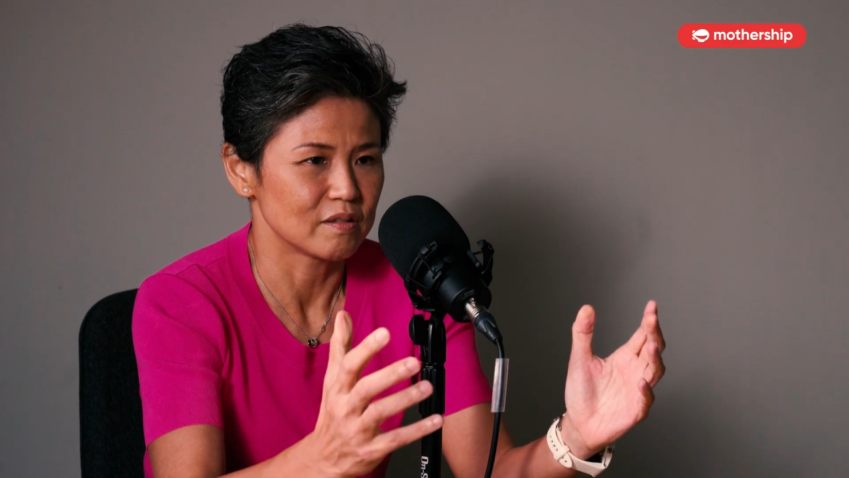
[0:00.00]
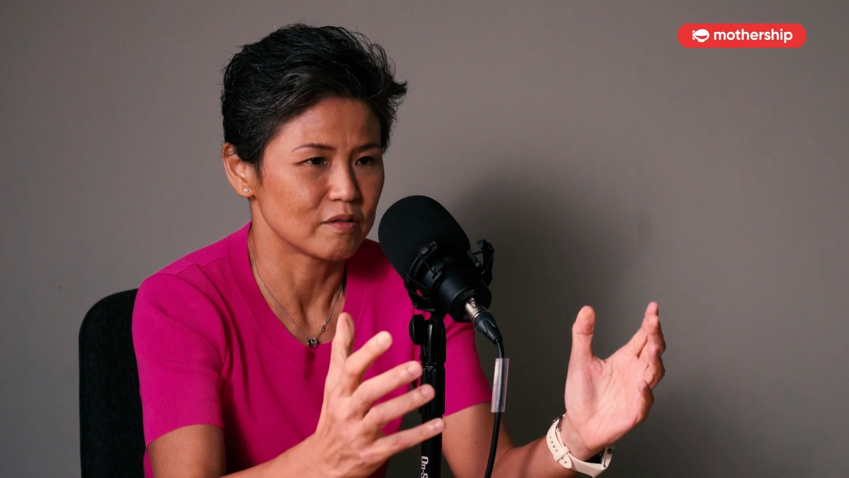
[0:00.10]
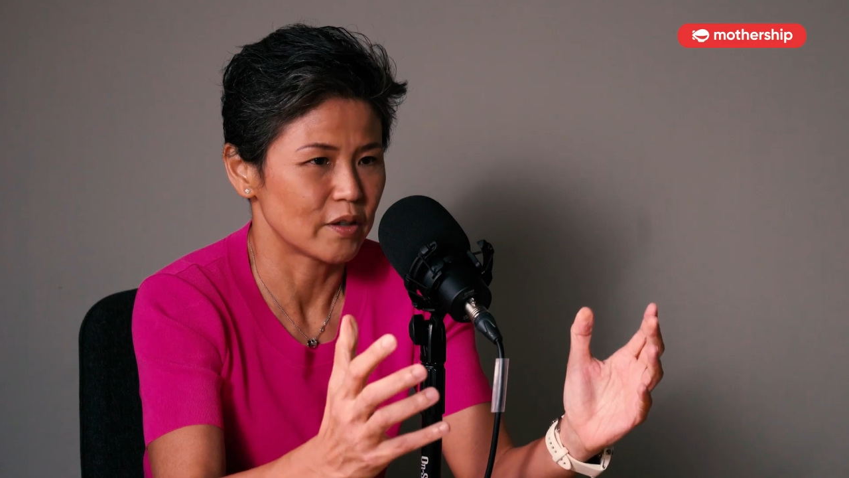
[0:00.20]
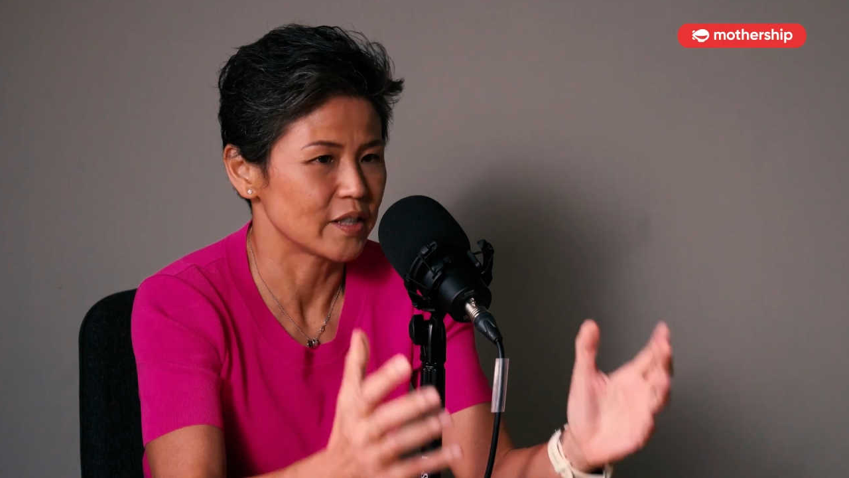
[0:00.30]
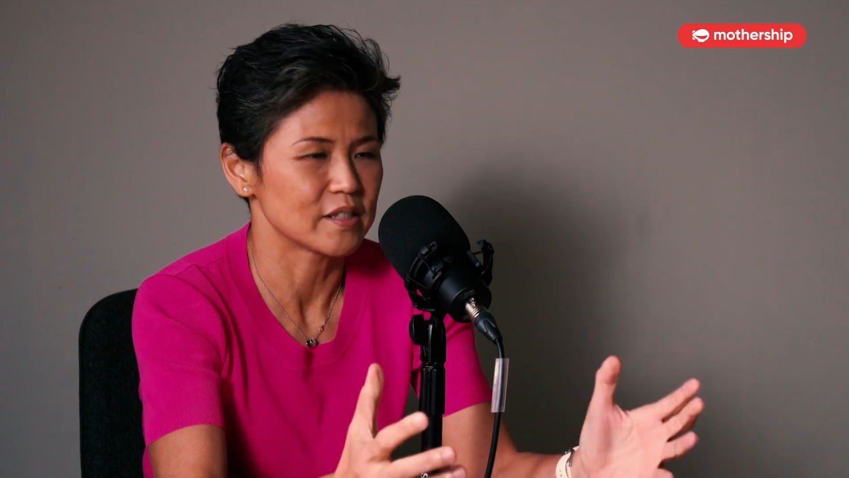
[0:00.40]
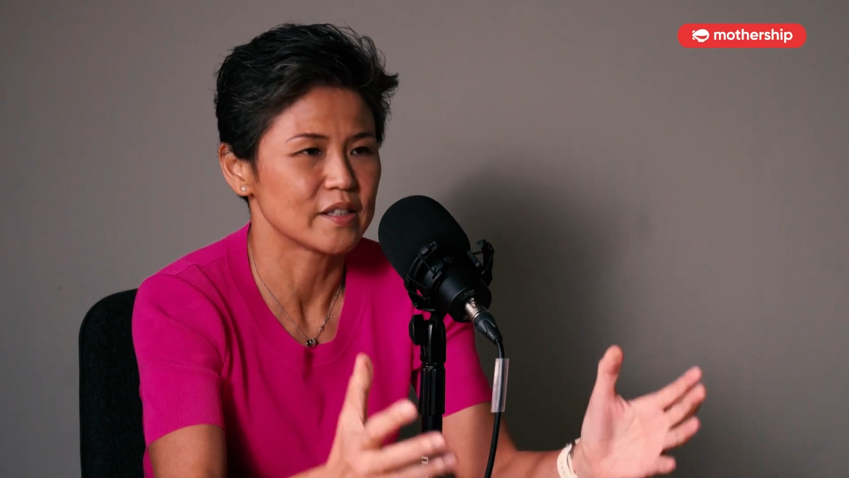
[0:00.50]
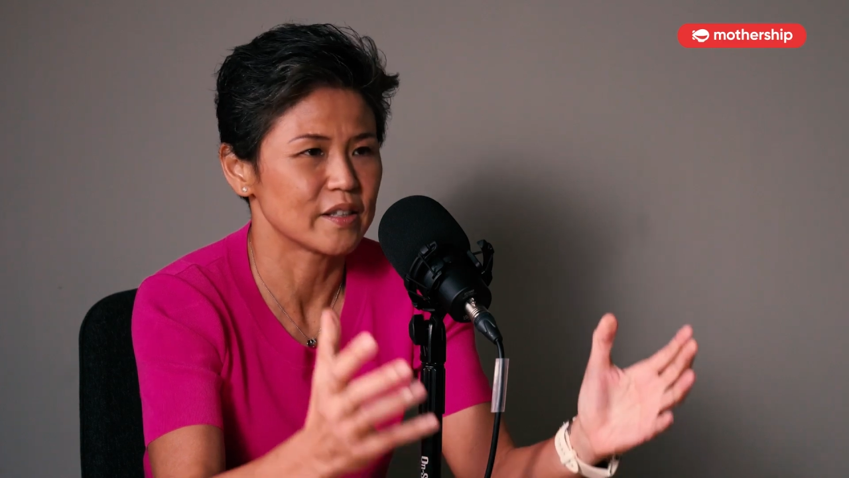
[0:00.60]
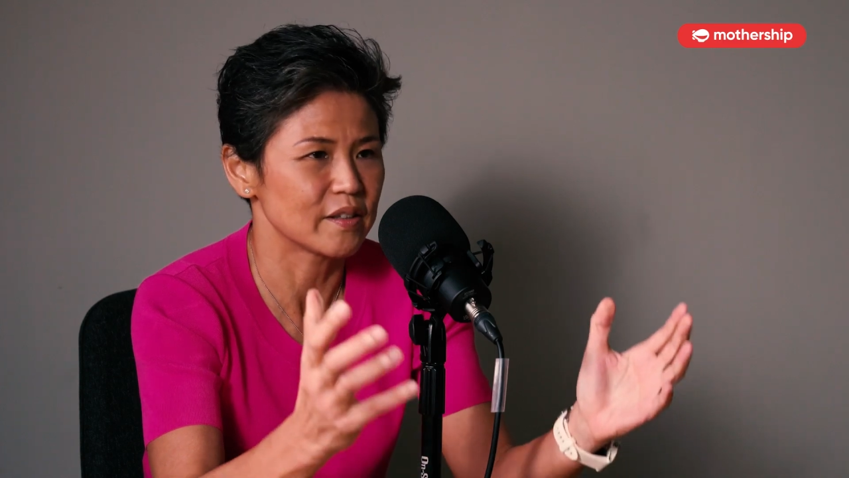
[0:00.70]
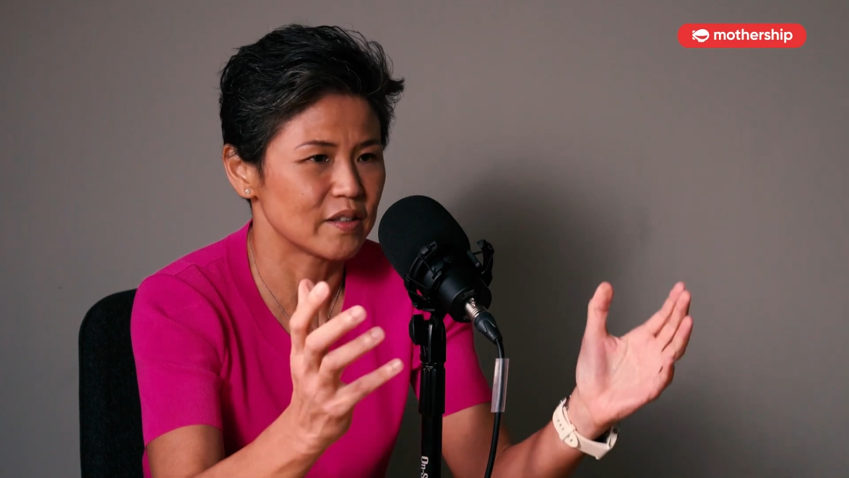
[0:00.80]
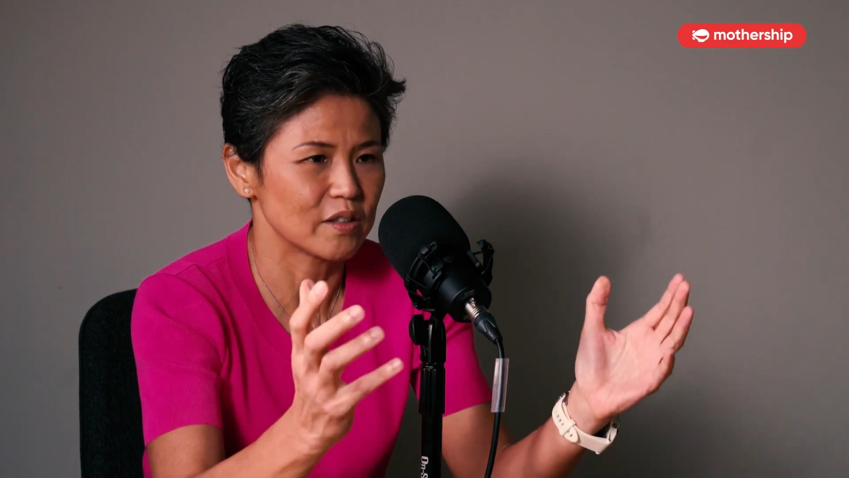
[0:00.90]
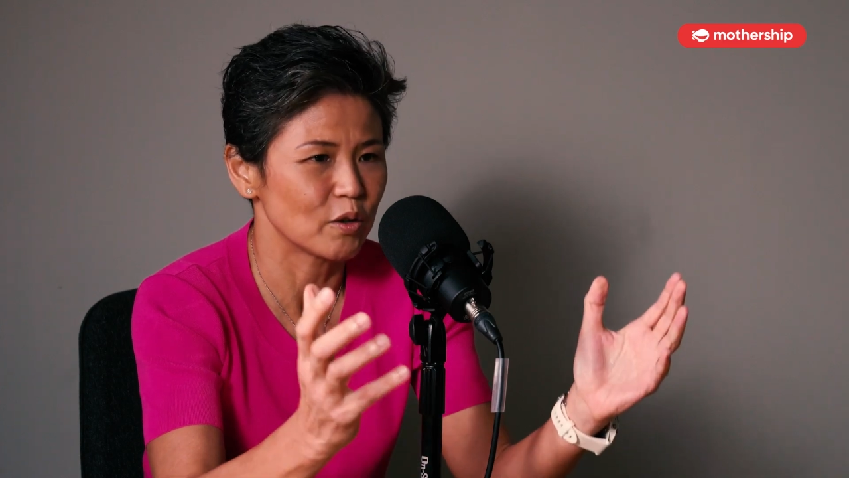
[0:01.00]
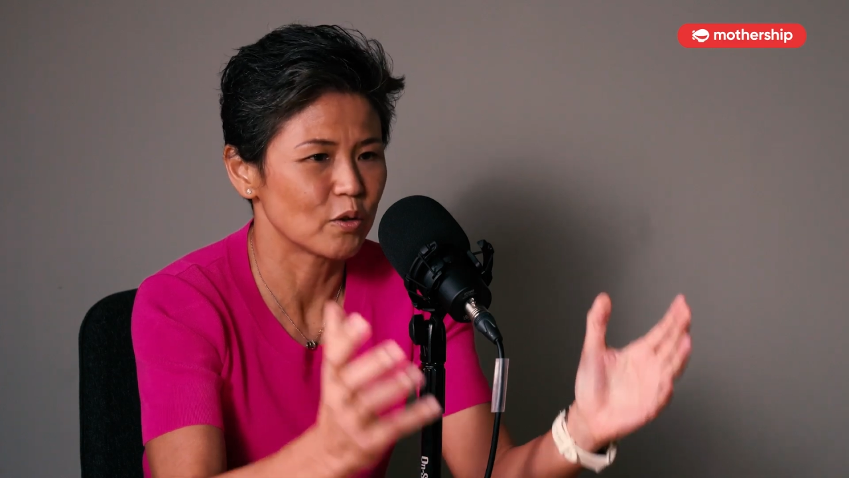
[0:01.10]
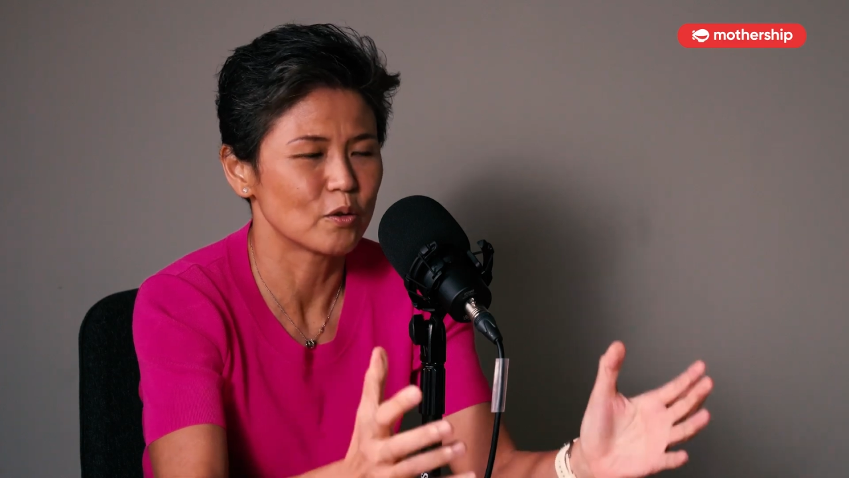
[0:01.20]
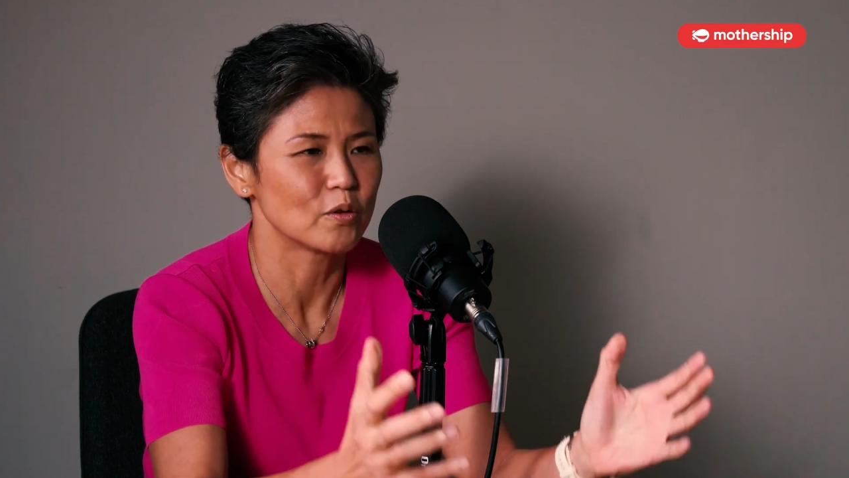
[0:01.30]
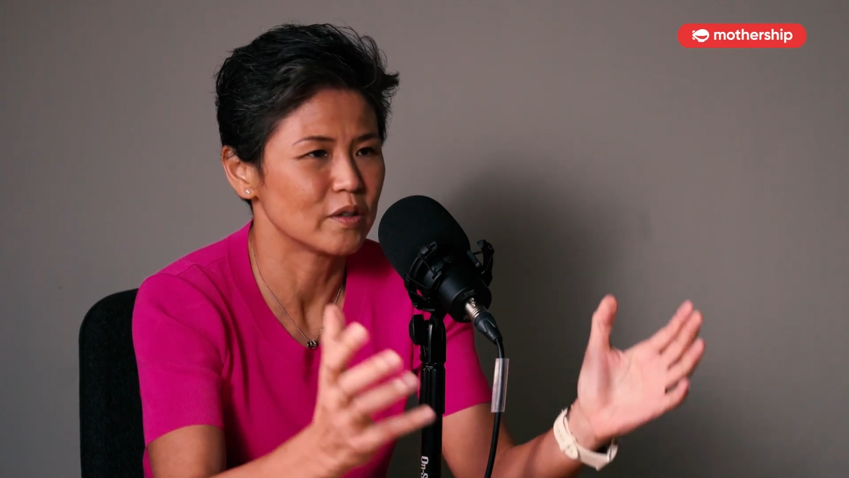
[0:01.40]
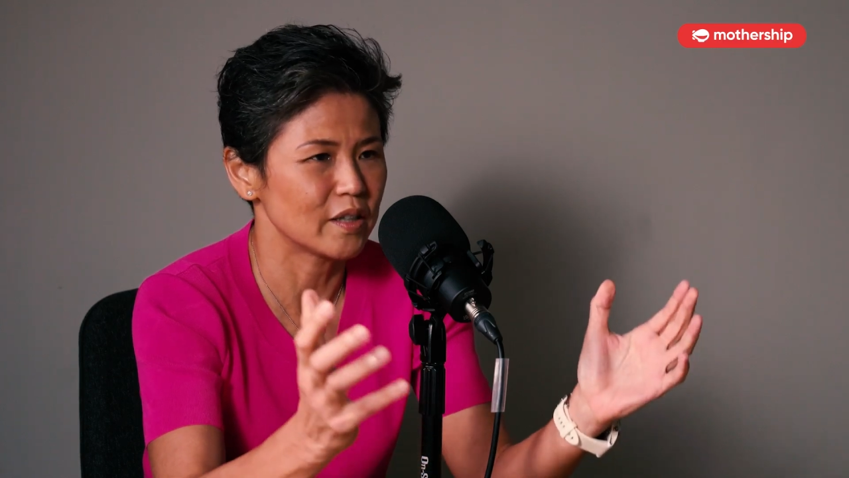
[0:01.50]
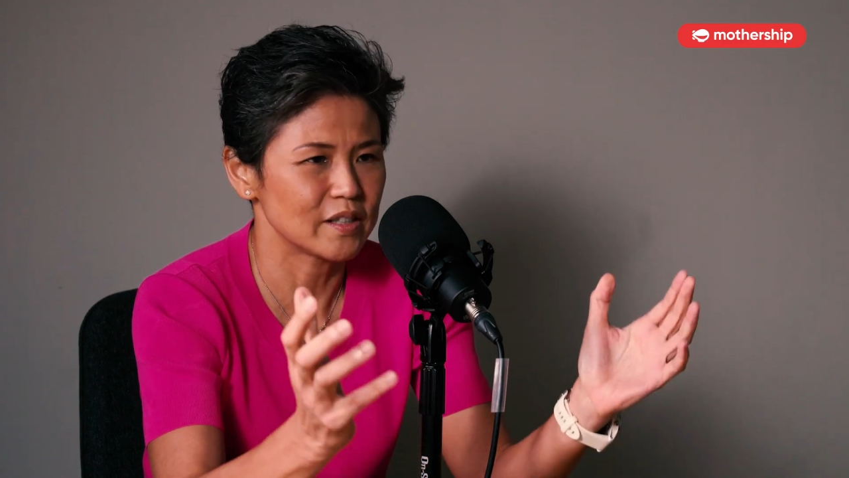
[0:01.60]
for SCDF, the whole